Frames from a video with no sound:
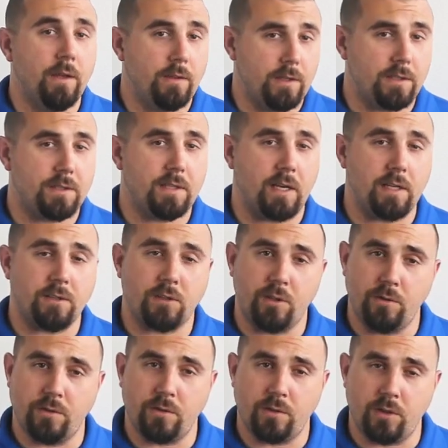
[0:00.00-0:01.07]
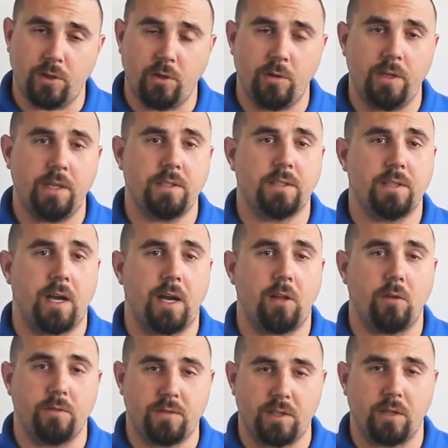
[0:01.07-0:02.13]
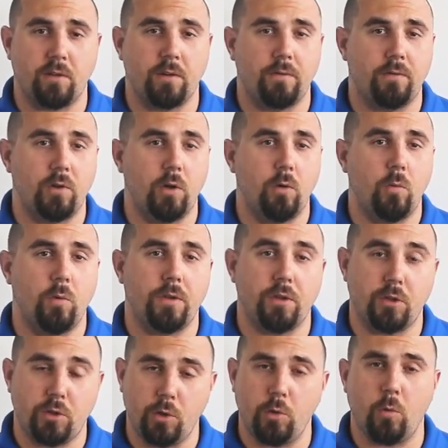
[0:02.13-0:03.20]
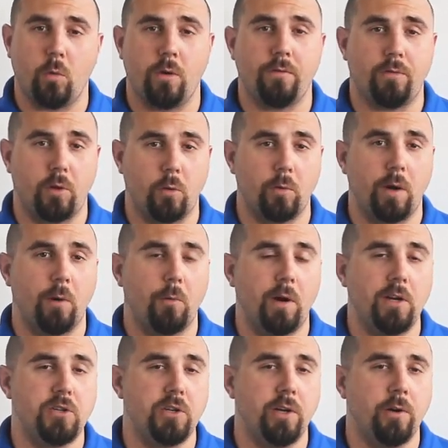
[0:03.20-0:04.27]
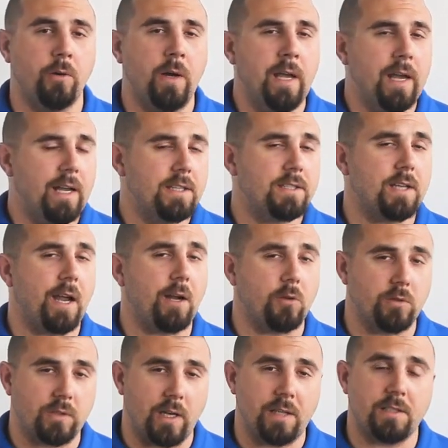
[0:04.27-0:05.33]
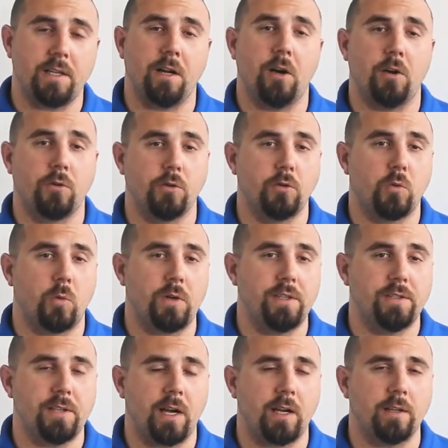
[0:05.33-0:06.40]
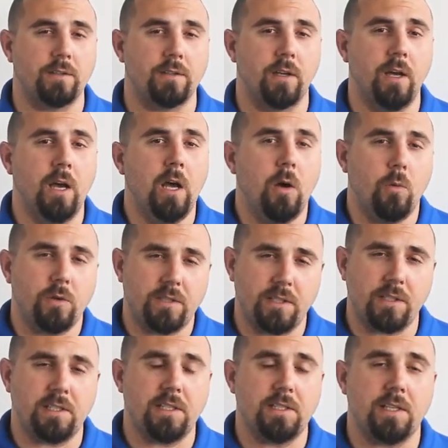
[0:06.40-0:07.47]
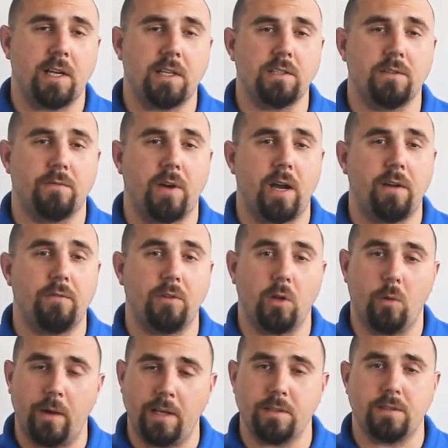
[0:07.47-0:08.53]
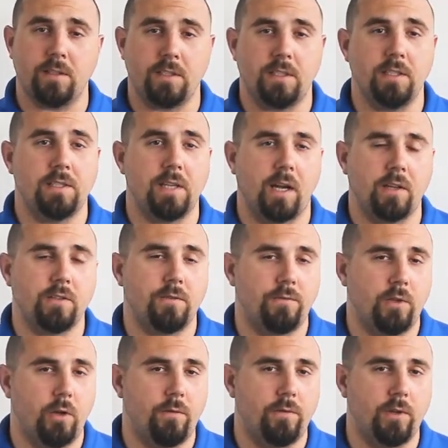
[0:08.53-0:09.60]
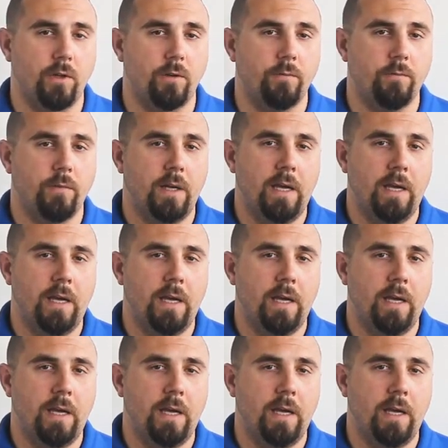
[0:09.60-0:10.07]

This test uses a unique style of cyclic flow with a 2:1 flow rate ratio and cycles lasting 120 seconds, with 60 seconds of high flow and 60 seconds of low flow.